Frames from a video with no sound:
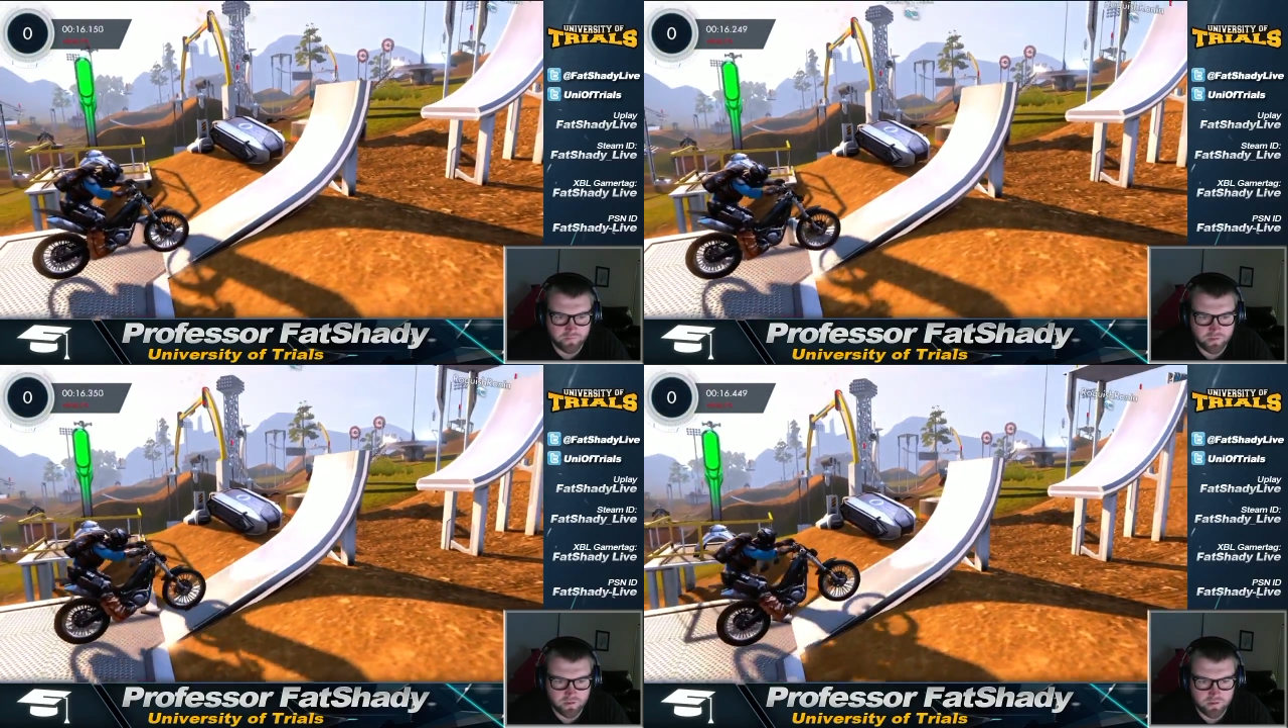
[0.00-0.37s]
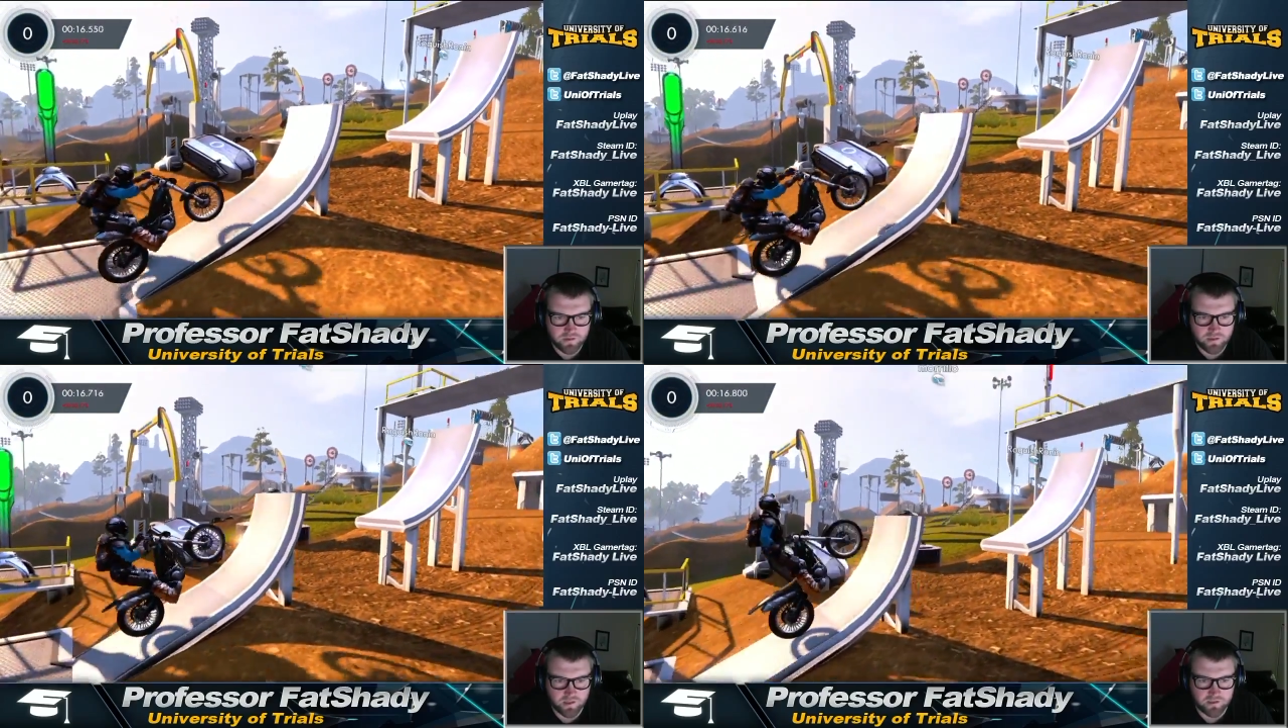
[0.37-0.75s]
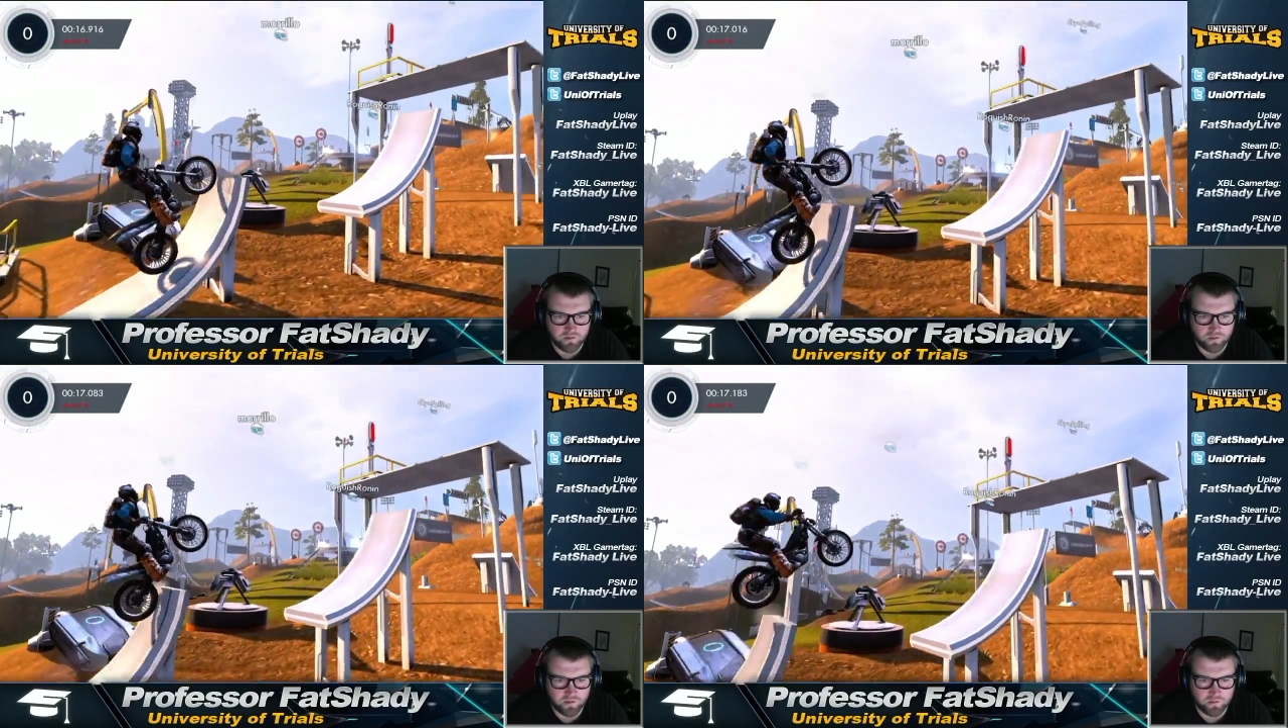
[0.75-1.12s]
starts annoying
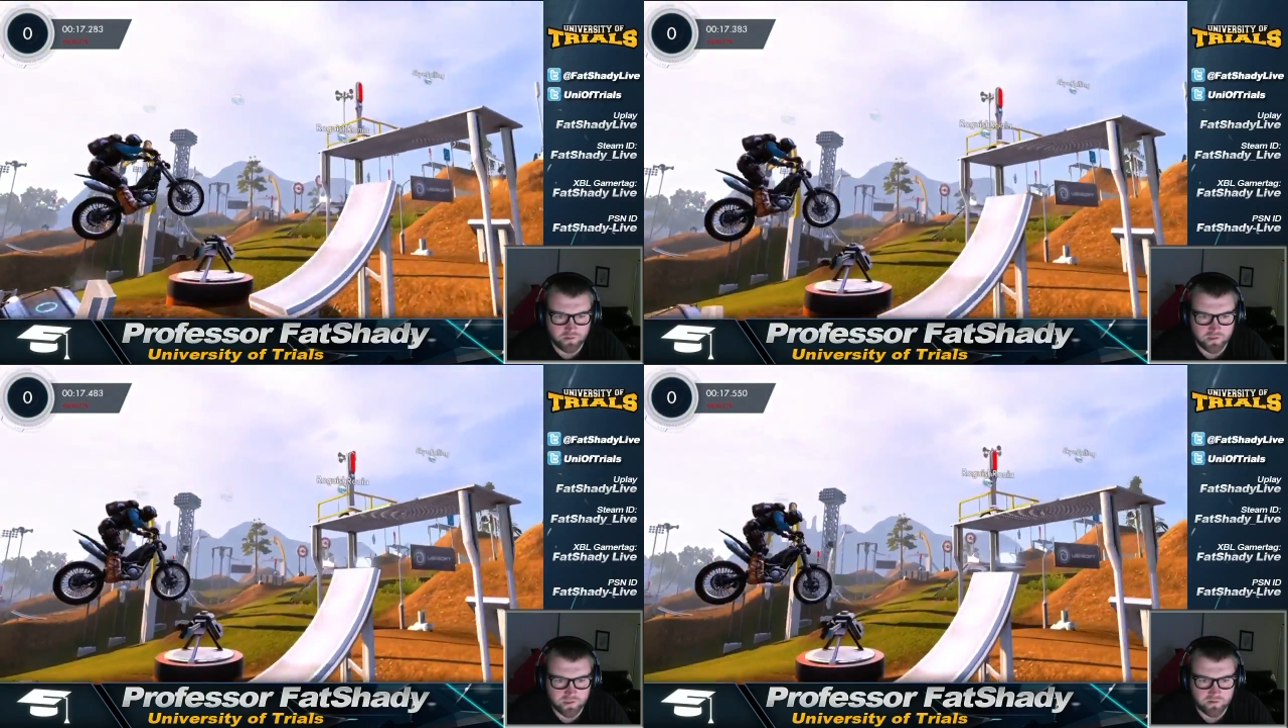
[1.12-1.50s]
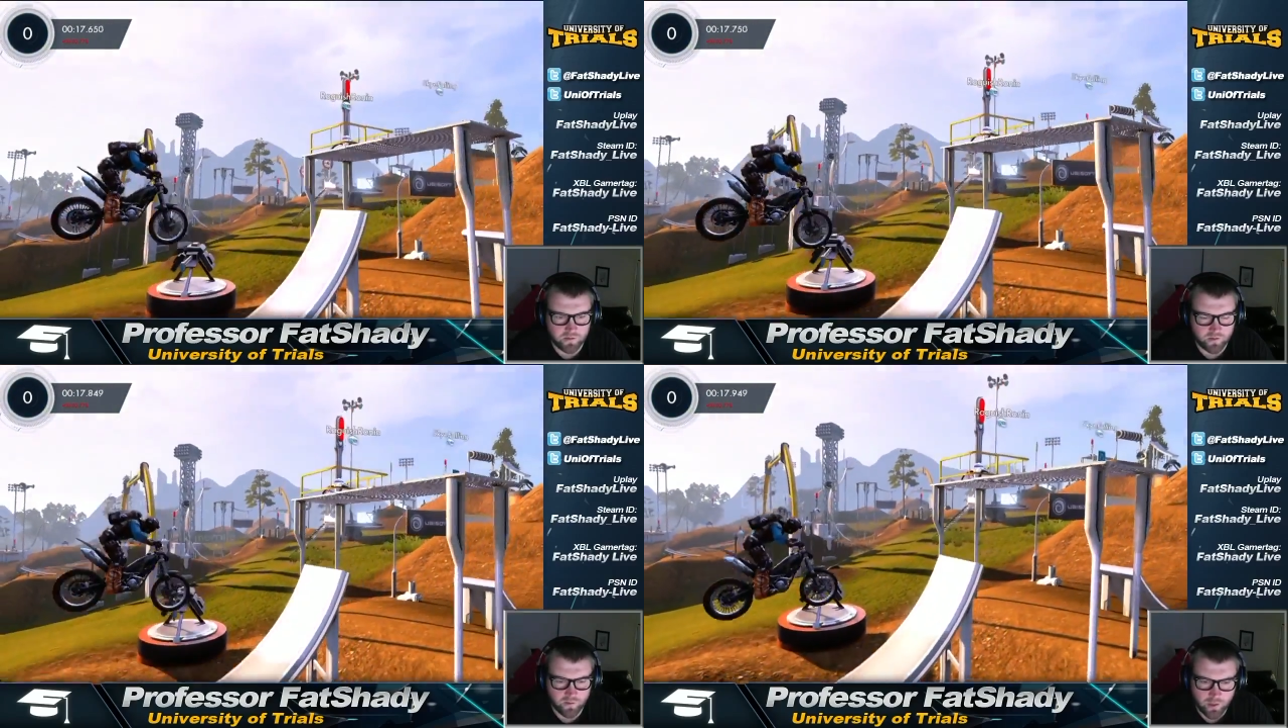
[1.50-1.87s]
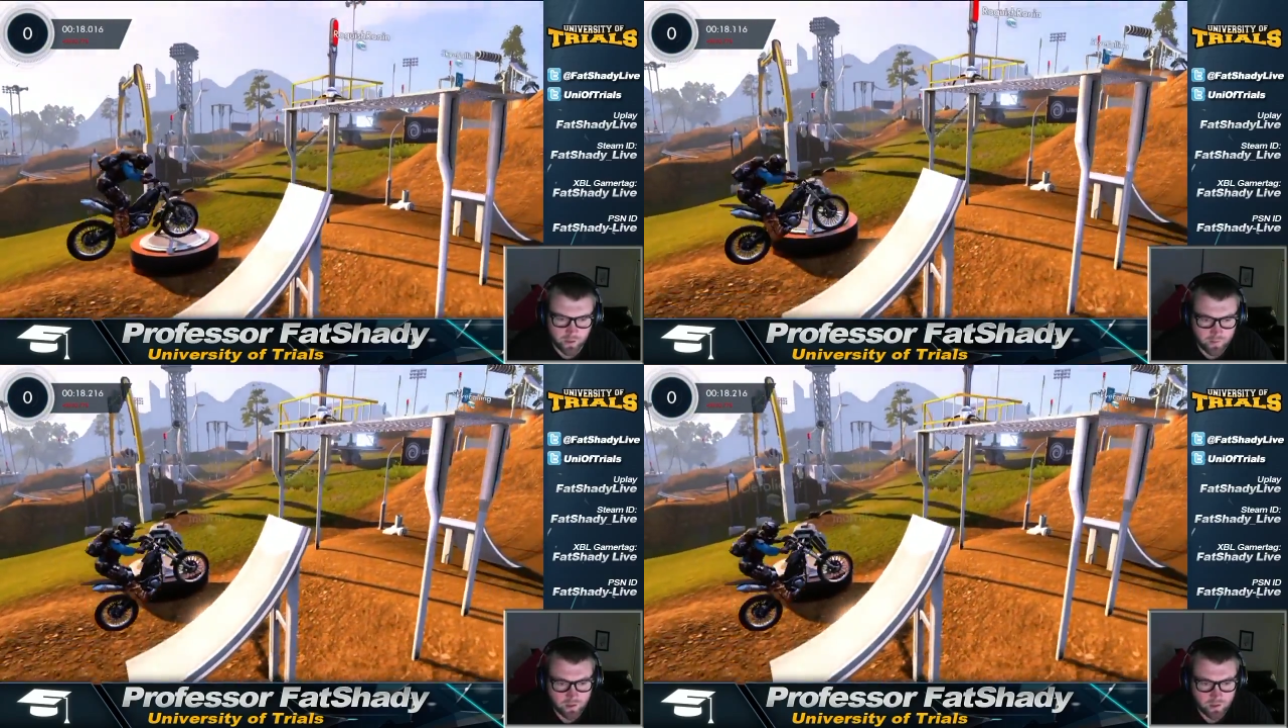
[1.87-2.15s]
you because that's all you can think about.